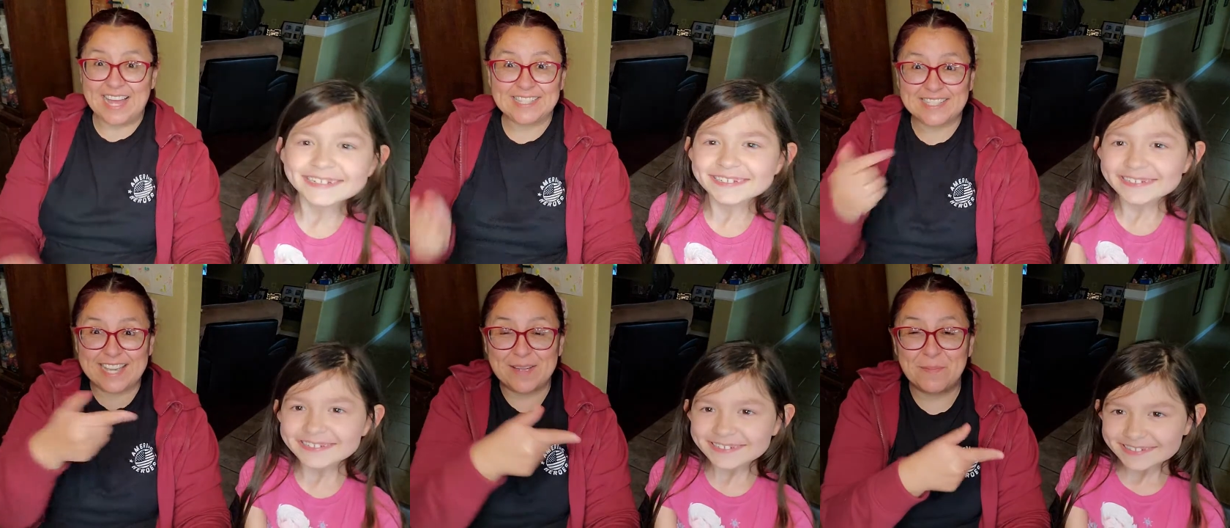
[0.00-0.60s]
Speaker 1: that's
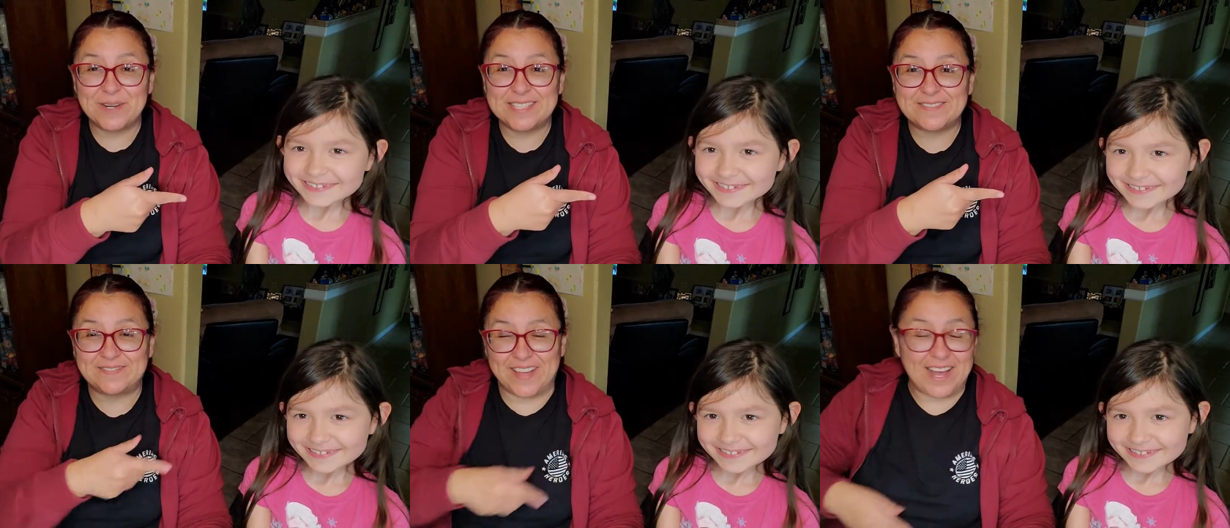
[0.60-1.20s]

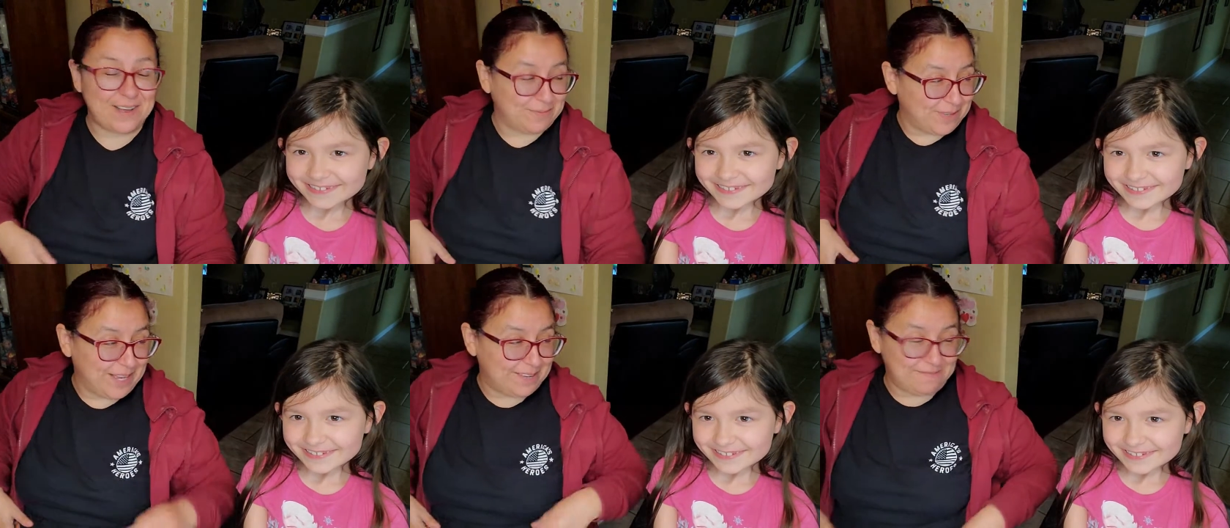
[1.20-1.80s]
Kimberly's uh,
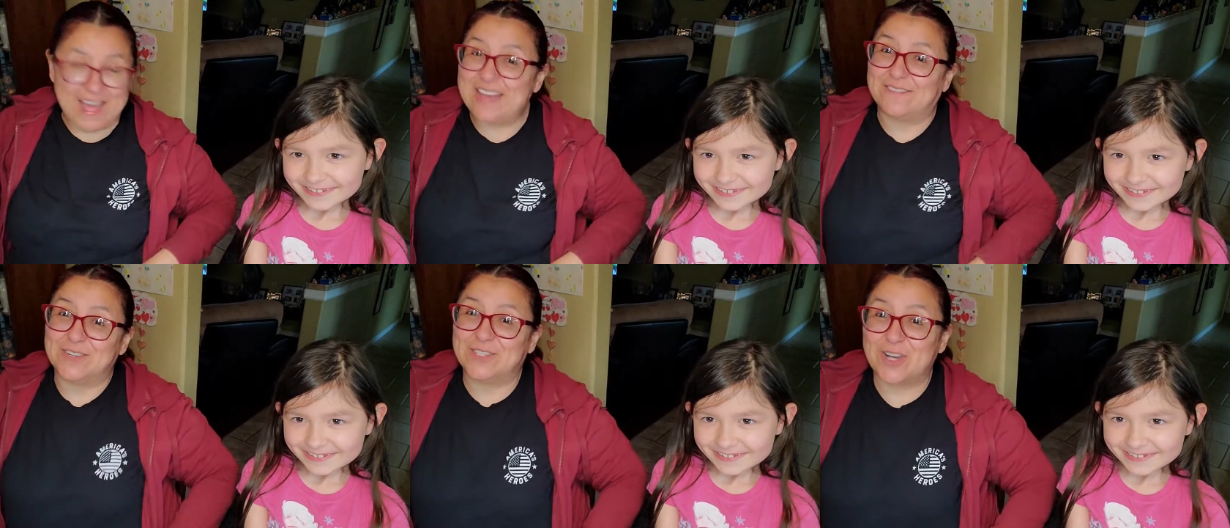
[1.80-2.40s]
uh,
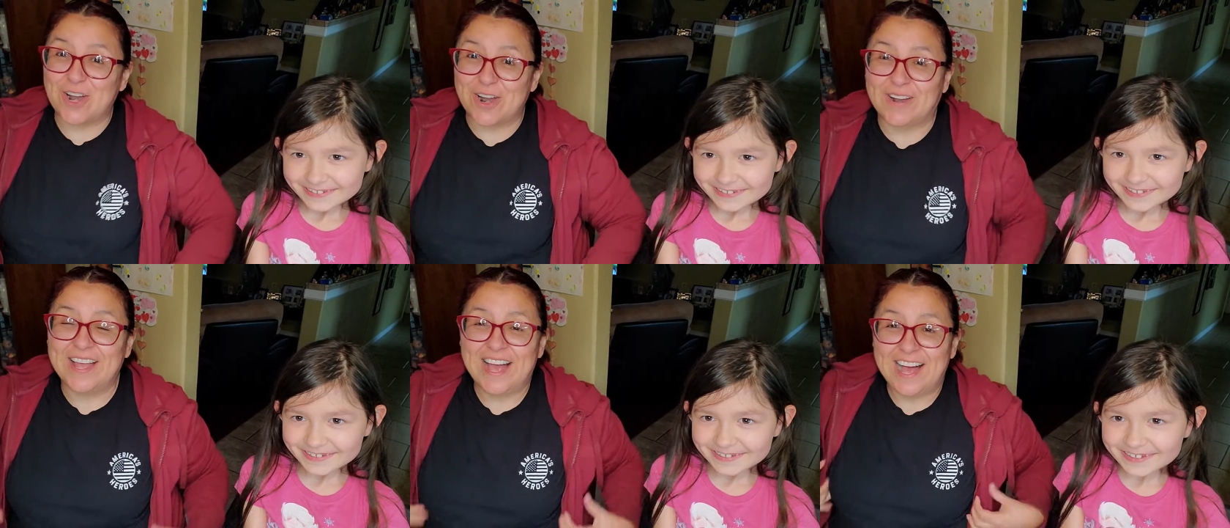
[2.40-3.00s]
fan for
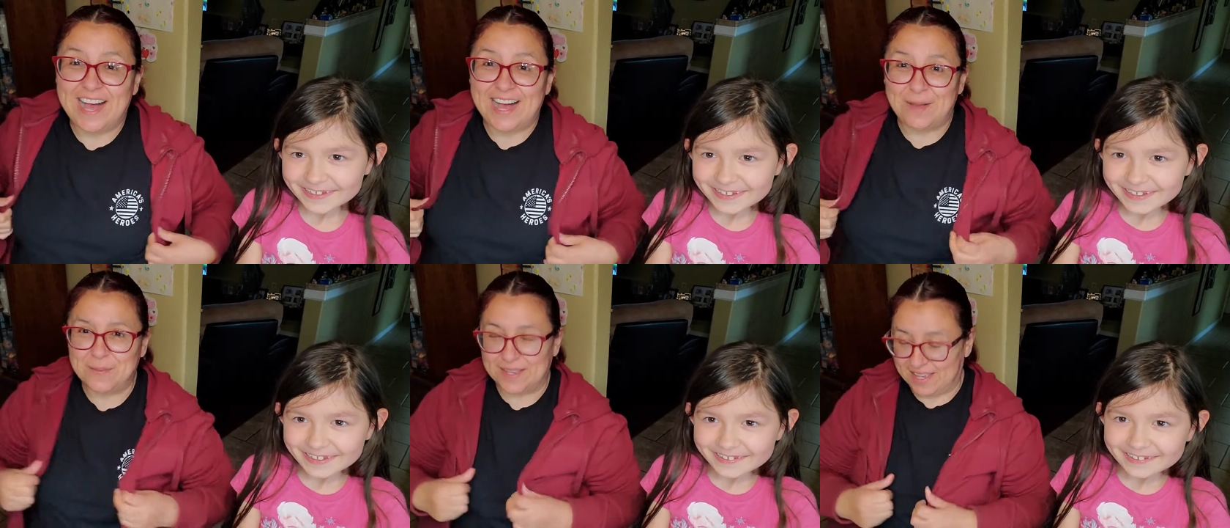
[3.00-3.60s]
sure.
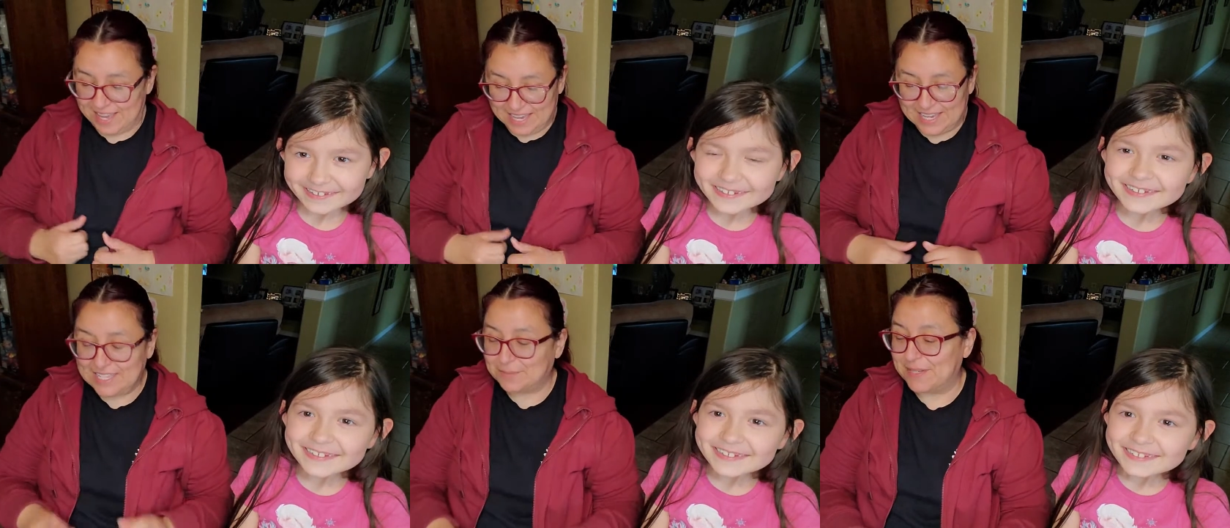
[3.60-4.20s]
Um,
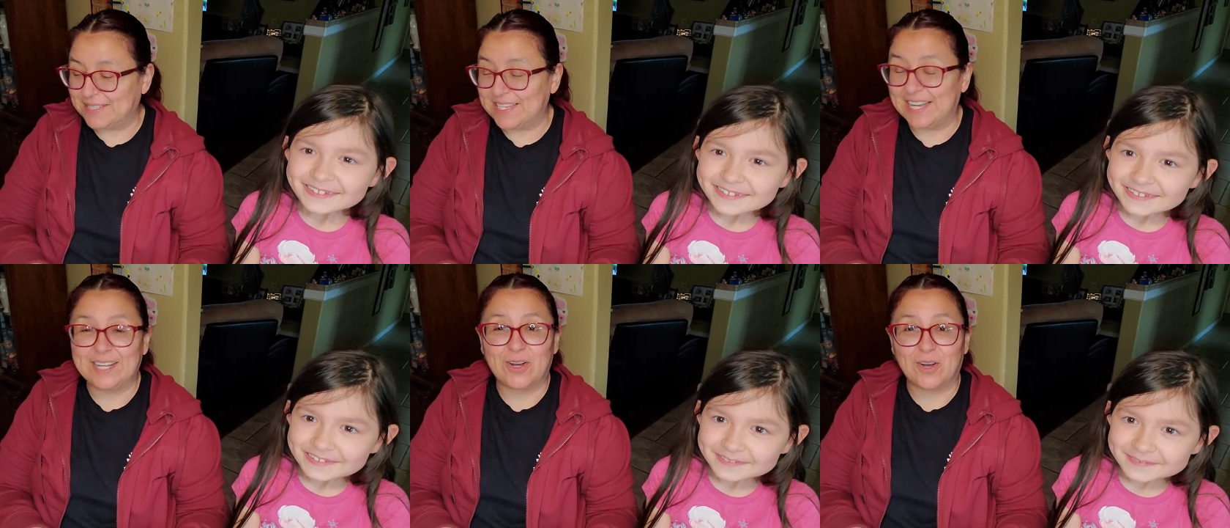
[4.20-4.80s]
he's been
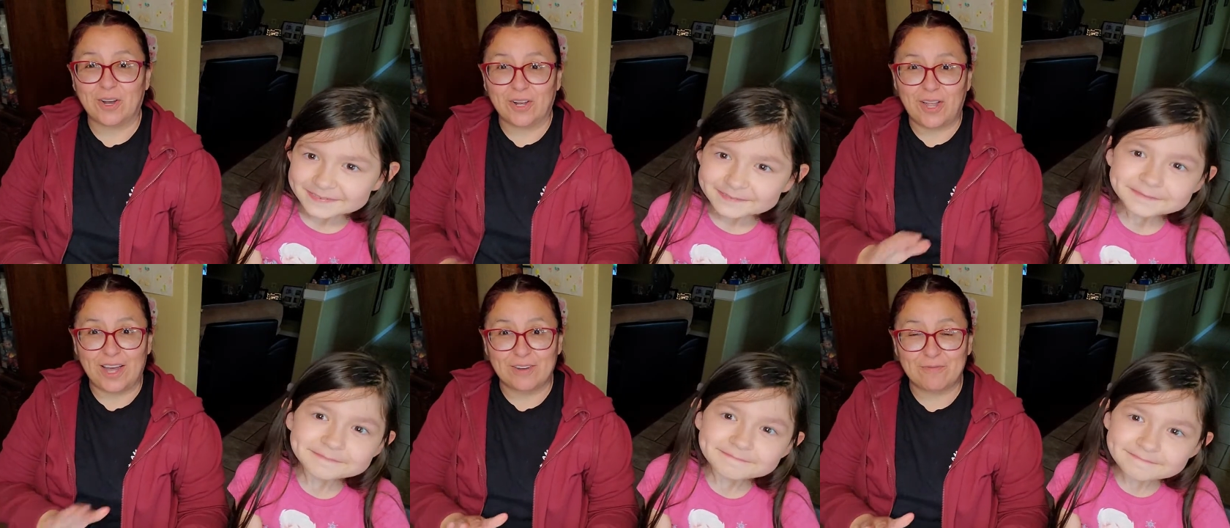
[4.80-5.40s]
sending her a
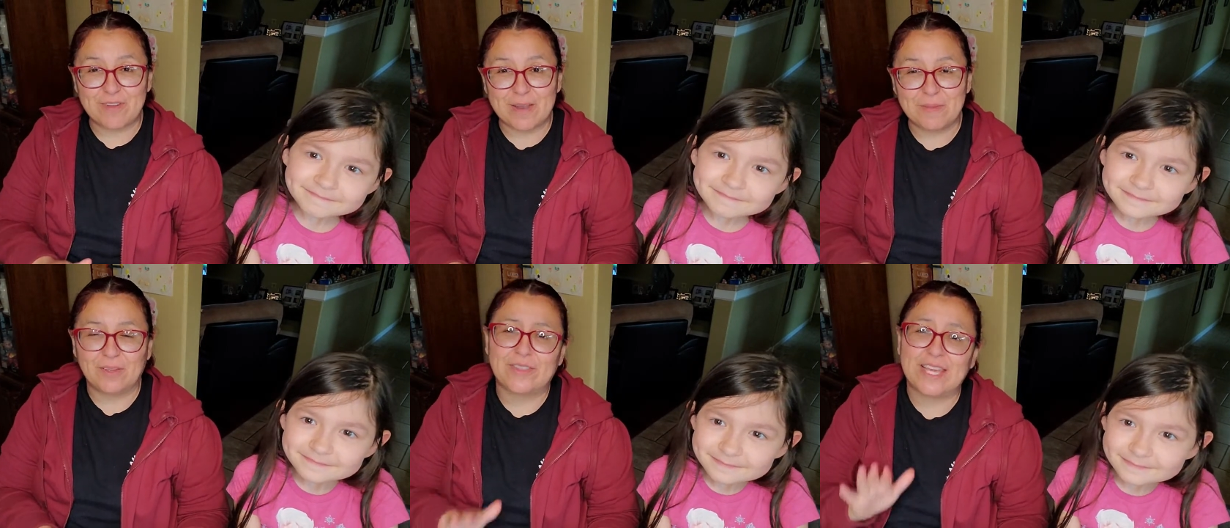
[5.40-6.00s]
lot of friend
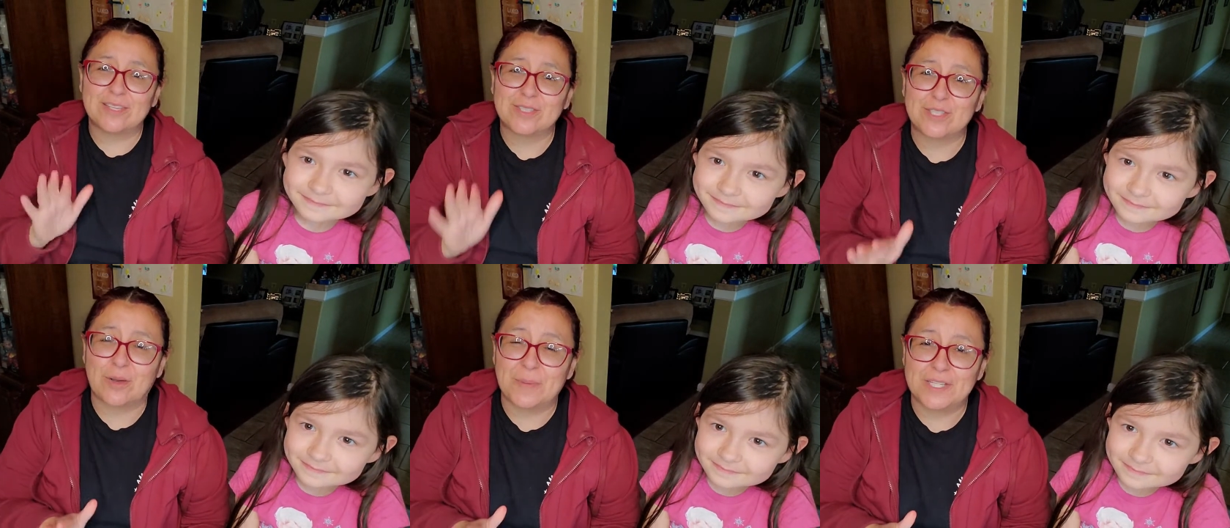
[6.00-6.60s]
mail. Thank you
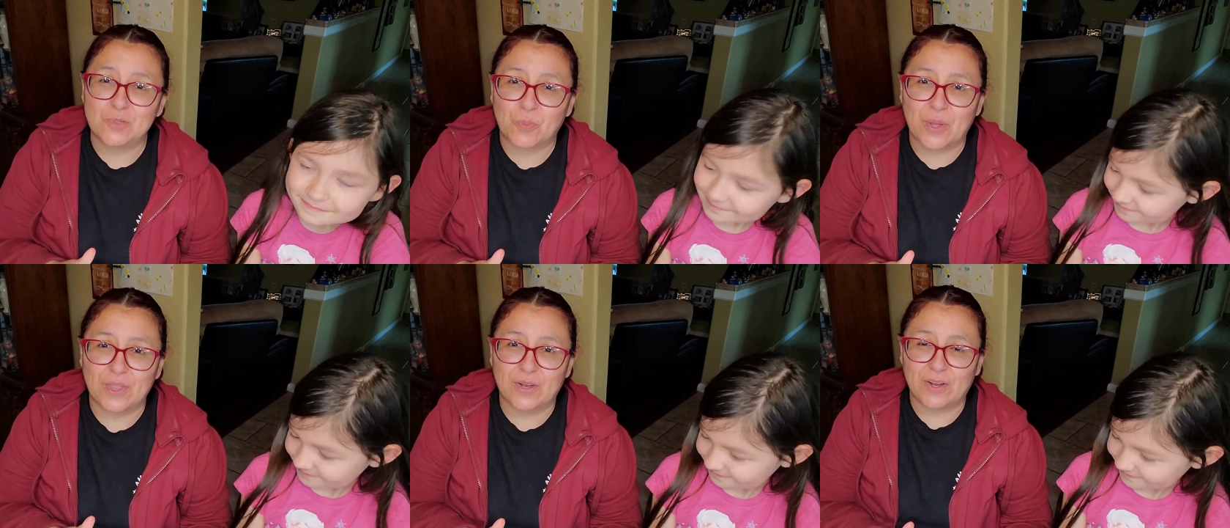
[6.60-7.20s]
so much,
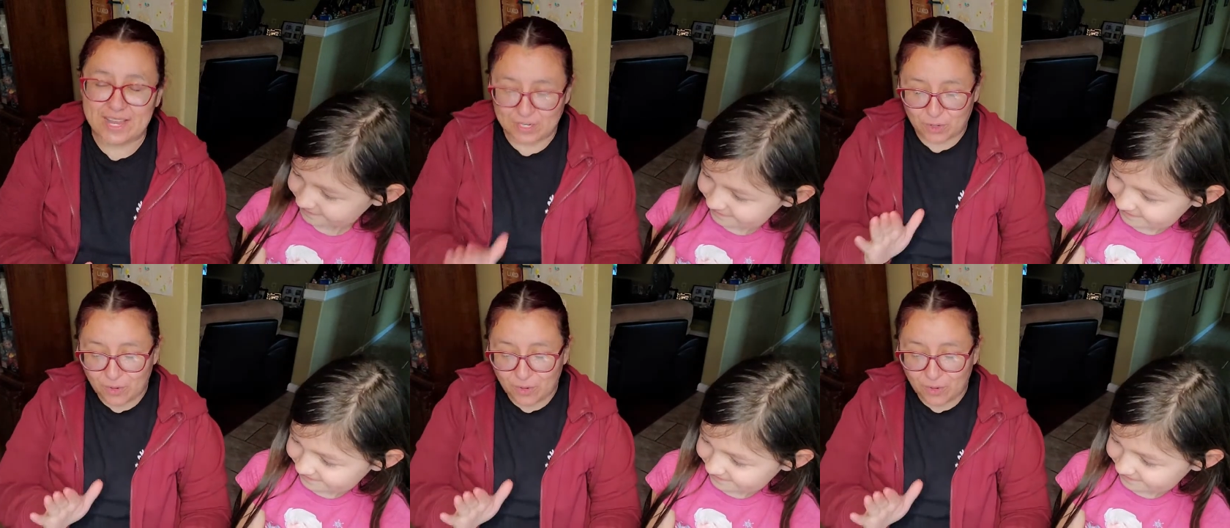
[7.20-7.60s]
brother in